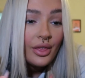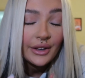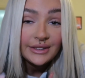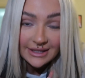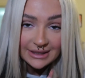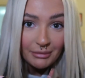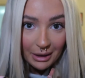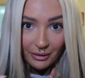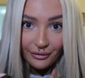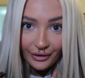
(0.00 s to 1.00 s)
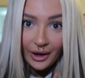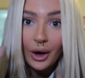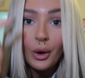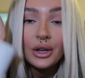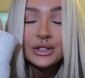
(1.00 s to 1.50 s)
that doesn't make me
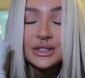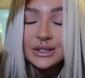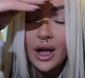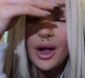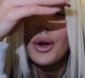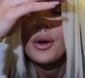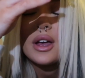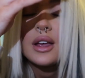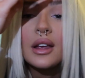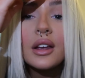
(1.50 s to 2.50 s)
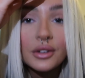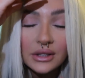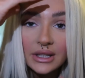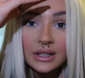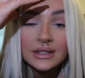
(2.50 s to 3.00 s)
feel so
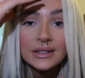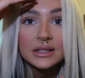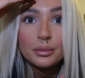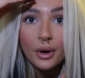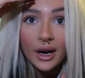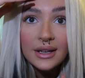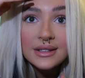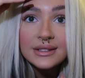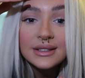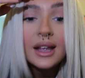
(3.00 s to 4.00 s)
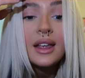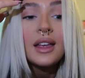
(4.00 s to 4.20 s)
ridiculously depressed